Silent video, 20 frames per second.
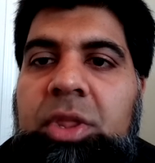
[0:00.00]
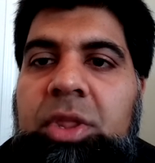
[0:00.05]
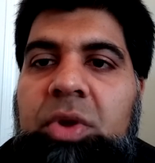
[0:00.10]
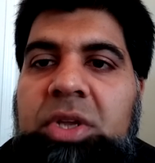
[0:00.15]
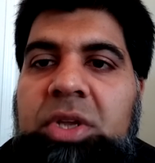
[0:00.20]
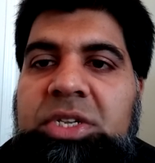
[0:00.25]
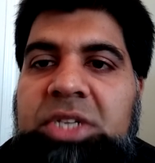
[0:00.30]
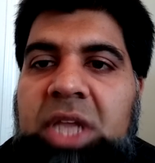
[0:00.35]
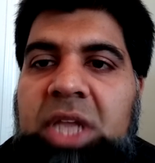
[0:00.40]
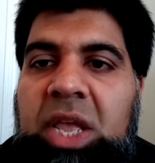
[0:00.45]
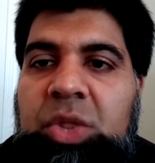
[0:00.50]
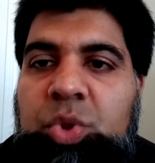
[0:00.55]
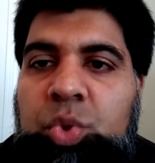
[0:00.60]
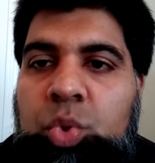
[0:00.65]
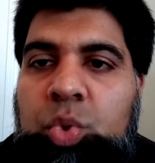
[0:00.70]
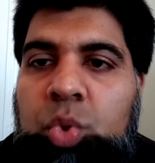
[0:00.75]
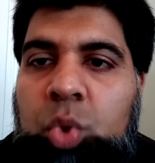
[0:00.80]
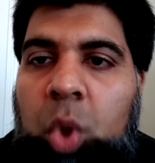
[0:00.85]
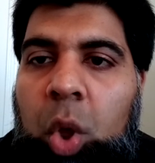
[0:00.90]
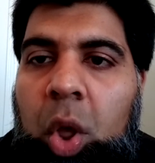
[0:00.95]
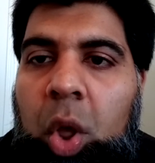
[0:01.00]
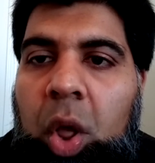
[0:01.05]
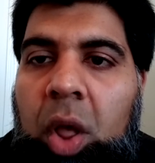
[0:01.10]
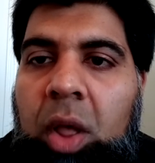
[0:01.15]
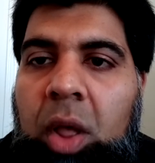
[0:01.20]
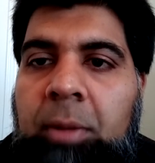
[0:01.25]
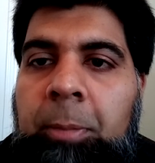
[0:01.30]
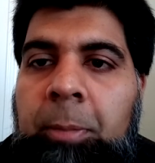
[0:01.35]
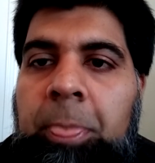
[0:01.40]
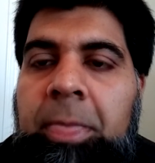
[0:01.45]
there is a
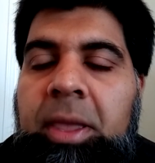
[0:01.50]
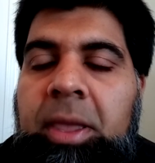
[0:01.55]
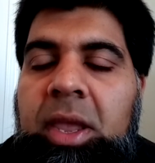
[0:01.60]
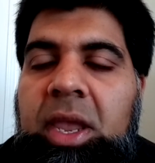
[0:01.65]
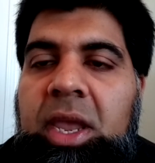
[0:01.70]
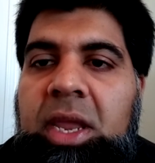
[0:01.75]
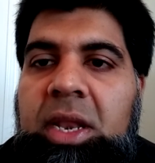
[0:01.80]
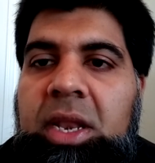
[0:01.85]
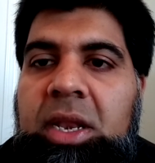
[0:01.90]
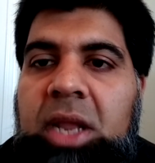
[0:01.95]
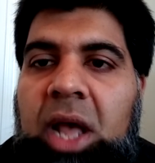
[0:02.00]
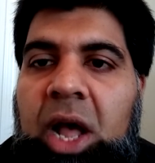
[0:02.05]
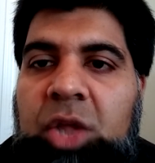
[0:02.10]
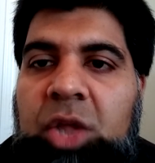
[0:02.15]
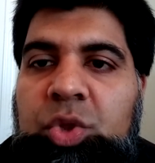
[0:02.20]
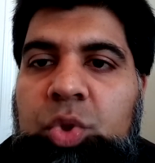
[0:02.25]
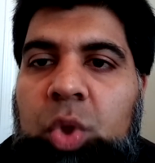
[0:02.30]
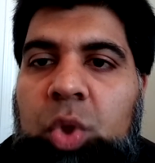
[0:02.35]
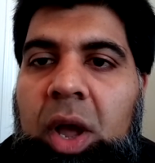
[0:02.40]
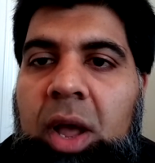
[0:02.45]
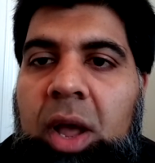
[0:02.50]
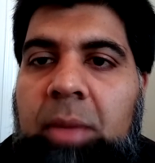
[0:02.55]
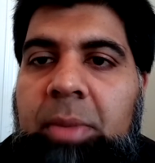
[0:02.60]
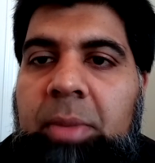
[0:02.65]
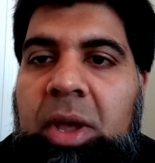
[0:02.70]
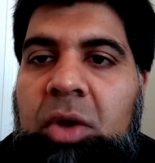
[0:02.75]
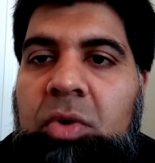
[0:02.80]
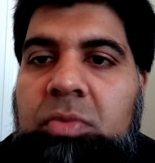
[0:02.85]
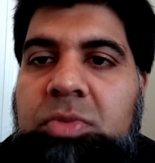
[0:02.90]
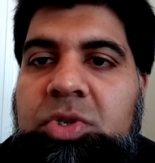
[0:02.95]
ta in
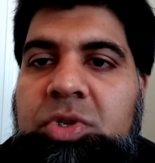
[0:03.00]
at'amahum.